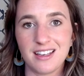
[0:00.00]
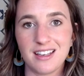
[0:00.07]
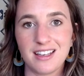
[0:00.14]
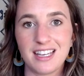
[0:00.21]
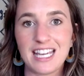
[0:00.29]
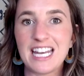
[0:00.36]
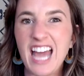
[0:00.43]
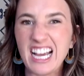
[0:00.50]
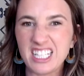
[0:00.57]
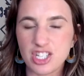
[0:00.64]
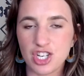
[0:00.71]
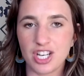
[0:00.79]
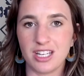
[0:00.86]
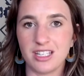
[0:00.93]

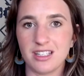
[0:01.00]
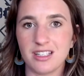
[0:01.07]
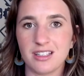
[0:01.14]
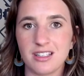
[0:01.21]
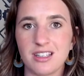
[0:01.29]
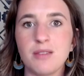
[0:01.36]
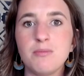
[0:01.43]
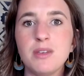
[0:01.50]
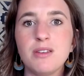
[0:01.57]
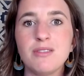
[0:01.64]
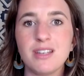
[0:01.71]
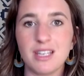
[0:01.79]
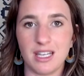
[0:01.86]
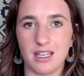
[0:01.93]
Connection,
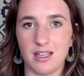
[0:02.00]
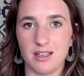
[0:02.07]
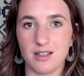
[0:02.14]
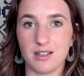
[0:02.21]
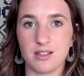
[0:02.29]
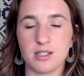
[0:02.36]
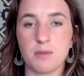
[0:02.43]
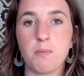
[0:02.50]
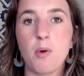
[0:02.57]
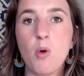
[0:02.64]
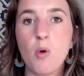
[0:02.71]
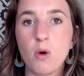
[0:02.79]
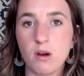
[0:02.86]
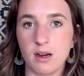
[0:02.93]
community,
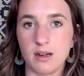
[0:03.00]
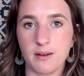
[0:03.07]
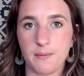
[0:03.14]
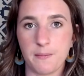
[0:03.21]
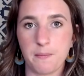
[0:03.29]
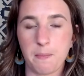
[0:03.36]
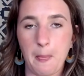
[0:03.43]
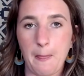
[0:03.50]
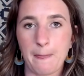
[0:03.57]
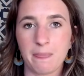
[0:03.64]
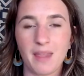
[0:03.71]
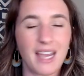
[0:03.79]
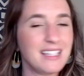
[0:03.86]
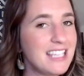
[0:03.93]
support.
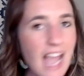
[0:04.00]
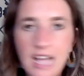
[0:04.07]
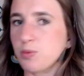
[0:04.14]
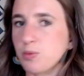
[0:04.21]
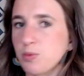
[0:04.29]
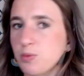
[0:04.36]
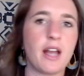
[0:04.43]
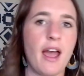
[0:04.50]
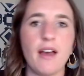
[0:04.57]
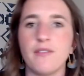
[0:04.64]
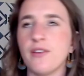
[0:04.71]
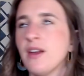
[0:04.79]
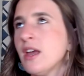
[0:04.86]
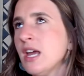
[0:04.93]
And yes, we're going to
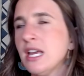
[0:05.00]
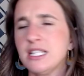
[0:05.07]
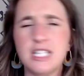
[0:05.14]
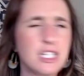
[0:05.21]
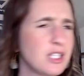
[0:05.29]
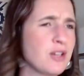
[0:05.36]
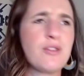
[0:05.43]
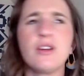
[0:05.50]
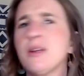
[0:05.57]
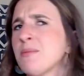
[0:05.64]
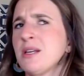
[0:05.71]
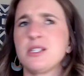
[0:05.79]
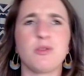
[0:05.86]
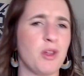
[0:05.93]
have
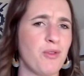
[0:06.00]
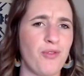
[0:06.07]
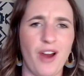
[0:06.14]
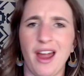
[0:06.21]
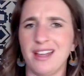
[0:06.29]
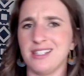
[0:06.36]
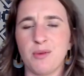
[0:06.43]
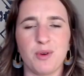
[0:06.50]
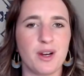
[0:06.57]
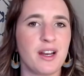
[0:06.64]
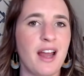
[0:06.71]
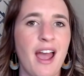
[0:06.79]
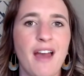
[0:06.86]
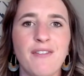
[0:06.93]
disagreements with friends and we're
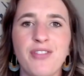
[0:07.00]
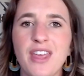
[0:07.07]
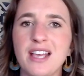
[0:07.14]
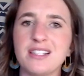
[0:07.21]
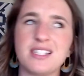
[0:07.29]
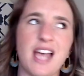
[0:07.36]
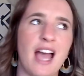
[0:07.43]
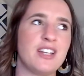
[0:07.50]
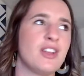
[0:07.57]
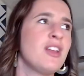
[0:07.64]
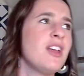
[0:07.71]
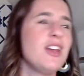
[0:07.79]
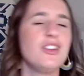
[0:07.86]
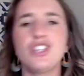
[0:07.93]
going to have things that
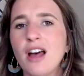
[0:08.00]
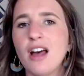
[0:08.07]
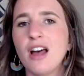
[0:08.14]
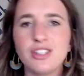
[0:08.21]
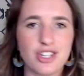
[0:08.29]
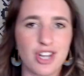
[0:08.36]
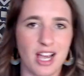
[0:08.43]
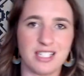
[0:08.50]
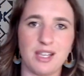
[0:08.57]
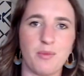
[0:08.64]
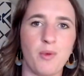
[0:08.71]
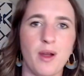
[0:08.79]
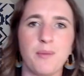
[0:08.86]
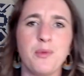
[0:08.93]
challenge us and
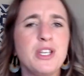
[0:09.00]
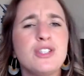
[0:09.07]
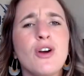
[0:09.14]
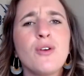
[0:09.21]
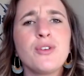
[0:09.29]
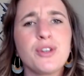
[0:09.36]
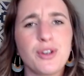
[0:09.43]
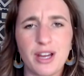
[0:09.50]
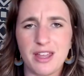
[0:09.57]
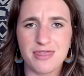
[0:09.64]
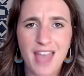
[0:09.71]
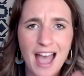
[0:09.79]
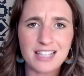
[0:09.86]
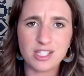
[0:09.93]
when we don't agree,
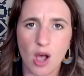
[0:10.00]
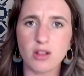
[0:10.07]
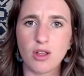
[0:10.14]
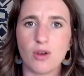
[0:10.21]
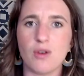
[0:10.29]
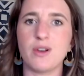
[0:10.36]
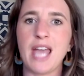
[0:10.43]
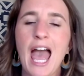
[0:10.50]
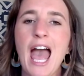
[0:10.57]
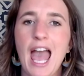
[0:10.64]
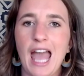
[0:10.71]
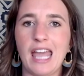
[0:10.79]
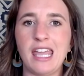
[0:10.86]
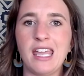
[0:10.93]
and that's all
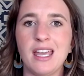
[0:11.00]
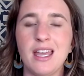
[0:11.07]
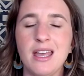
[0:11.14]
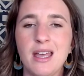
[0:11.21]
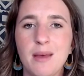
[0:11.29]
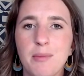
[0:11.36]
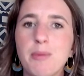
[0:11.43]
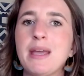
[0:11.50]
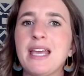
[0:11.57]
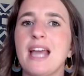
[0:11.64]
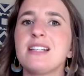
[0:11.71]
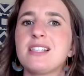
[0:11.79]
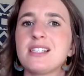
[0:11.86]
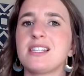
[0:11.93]
okay. But my
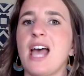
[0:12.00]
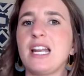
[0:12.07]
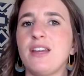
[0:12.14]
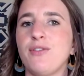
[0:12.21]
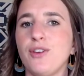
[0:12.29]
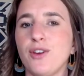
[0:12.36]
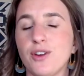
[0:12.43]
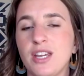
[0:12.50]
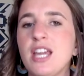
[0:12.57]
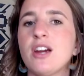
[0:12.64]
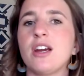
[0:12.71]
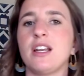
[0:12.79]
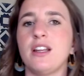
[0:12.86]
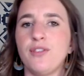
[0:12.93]
guess is that if you're here
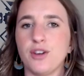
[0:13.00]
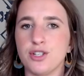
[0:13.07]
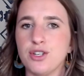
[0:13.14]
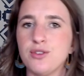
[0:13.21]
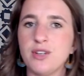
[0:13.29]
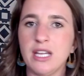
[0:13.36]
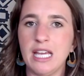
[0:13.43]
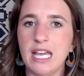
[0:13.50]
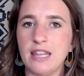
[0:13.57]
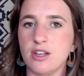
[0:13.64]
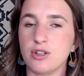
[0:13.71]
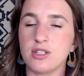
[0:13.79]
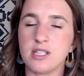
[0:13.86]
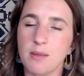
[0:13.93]
and if you're tuning in,
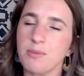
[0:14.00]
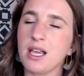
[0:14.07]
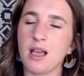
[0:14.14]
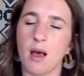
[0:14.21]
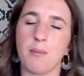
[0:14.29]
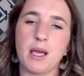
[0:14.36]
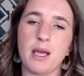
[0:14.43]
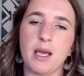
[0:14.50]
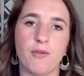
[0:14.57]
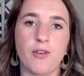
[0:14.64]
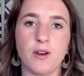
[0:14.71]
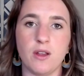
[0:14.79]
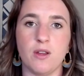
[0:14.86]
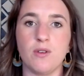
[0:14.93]
there's something coming up
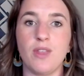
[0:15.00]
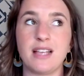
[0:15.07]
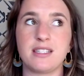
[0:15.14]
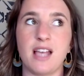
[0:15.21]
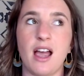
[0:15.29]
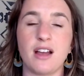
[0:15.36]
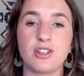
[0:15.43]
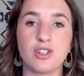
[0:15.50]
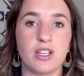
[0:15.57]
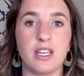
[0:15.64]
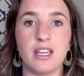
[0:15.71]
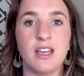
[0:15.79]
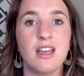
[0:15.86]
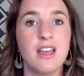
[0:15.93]
for you that's
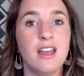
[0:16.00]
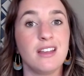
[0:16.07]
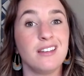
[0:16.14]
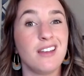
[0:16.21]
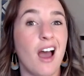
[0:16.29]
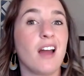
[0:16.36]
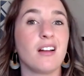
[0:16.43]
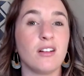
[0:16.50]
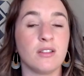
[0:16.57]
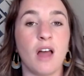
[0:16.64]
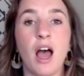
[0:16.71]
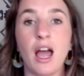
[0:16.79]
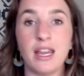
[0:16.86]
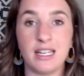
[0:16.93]
actually not
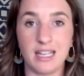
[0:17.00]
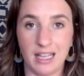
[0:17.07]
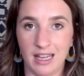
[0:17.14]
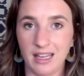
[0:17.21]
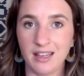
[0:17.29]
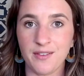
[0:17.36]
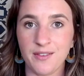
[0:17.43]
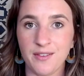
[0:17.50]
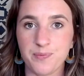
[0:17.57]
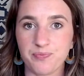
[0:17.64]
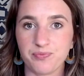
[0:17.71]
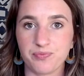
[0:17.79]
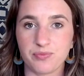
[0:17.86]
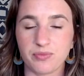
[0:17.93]
aligning
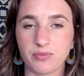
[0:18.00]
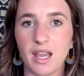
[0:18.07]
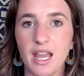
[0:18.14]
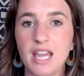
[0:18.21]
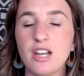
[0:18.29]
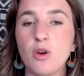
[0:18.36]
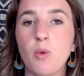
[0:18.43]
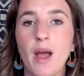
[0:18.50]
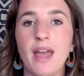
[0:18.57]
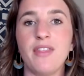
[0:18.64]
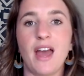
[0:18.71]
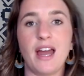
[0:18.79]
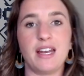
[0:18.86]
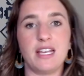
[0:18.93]
in a way
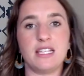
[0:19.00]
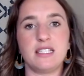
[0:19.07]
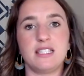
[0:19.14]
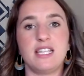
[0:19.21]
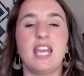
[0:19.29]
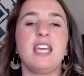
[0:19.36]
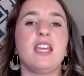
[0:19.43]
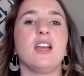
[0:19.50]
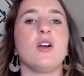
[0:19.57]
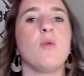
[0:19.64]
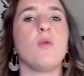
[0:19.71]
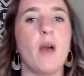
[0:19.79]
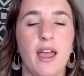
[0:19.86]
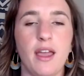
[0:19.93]
that is taking
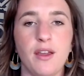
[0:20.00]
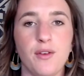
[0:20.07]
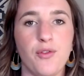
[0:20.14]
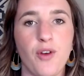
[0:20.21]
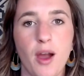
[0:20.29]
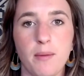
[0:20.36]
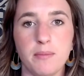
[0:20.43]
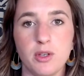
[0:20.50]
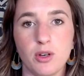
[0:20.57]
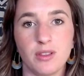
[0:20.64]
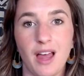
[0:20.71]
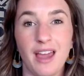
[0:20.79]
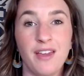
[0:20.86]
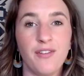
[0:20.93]
away from your
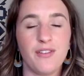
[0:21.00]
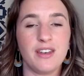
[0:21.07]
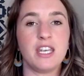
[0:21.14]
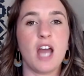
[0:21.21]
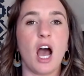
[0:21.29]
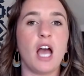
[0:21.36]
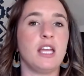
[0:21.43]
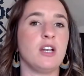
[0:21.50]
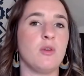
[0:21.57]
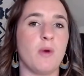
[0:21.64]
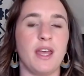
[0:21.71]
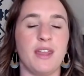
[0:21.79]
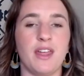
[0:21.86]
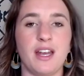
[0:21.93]
life, not in a
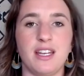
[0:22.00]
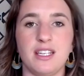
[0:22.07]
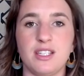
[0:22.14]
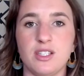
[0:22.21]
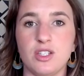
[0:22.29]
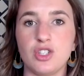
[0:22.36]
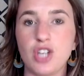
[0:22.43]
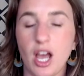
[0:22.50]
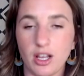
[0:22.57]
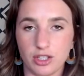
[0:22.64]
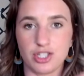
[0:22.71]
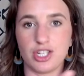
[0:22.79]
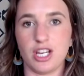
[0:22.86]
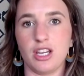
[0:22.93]
way that is
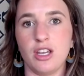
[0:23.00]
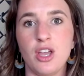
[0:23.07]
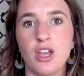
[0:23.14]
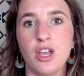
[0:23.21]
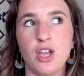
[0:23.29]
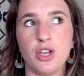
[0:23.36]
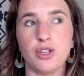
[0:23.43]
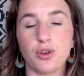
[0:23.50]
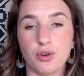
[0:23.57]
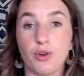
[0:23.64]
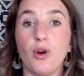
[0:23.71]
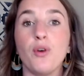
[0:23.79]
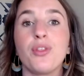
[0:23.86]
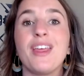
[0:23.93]
challenging your
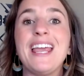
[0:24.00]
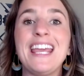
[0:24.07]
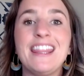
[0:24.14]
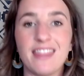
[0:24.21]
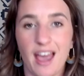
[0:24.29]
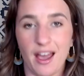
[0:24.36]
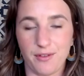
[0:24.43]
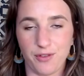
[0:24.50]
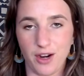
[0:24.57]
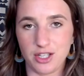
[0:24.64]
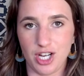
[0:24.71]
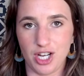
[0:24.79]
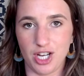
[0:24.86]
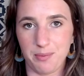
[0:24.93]
growth in that
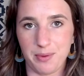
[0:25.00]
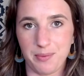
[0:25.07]
friendship.